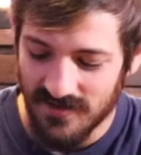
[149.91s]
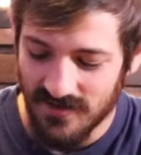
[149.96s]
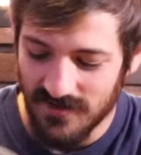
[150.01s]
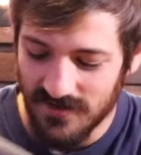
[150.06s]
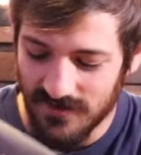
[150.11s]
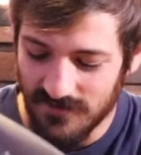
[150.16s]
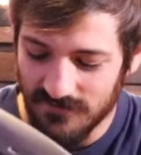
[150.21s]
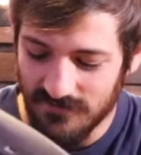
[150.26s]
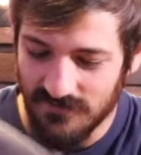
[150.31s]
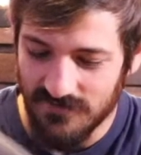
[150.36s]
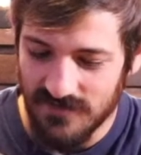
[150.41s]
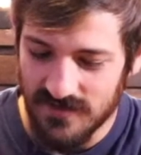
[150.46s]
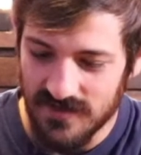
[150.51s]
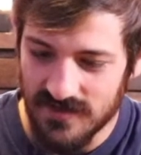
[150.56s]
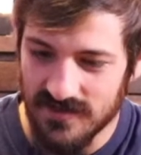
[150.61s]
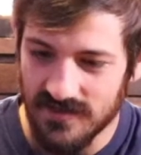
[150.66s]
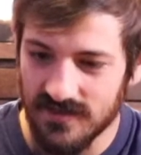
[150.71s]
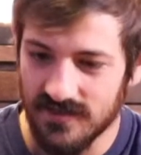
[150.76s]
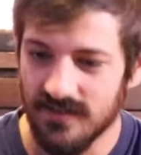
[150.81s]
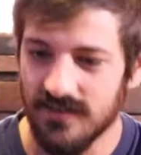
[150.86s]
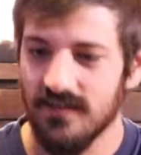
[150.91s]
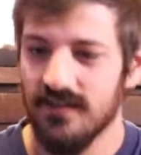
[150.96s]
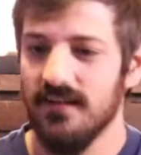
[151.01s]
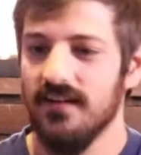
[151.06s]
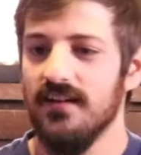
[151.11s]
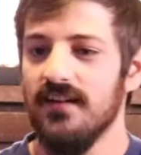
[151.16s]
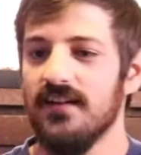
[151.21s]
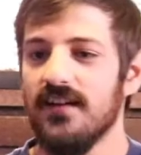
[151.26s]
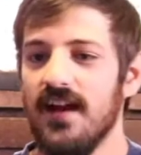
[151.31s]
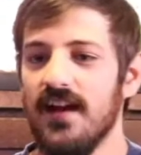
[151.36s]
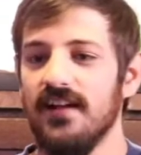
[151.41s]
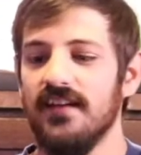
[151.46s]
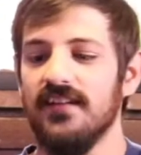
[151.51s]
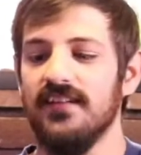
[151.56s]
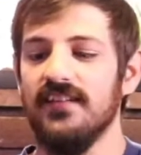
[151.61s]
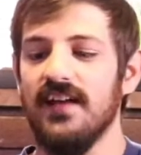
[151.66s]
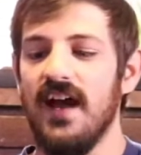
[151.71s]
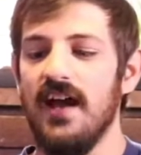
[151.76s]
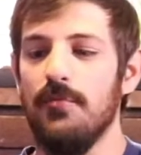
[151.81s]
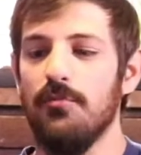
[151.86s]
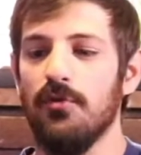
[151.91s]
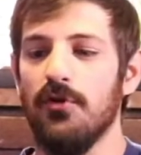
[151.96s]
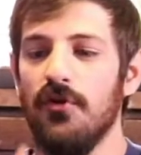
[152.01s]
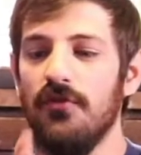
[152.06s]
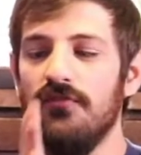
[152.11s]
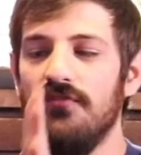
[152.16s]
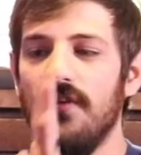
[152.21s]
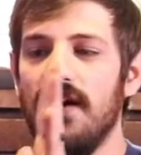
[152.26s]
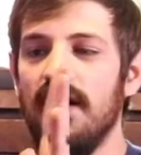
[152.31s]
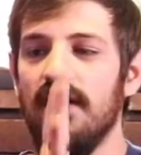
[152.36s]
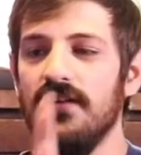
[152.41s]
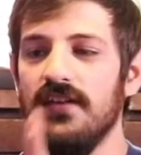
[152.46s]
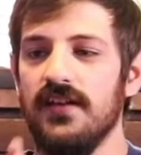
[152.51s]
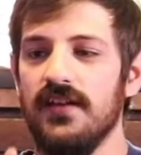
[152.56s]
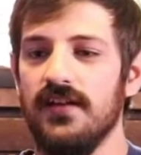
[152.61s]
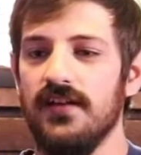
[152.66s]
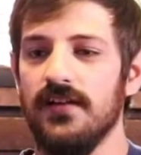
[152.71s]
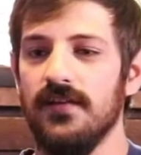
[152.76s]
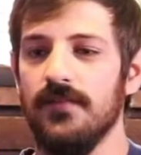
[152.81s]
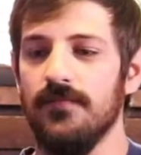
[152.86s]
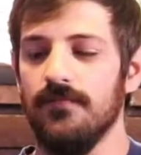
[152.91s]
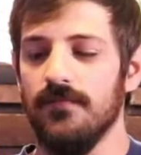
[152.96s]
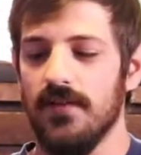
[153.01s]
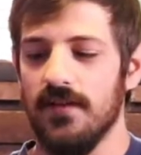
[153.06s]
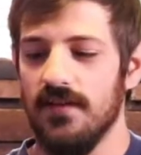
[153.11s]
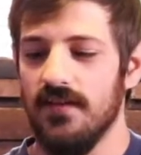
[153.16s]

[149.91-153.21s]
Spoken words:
of the kind of side profile here.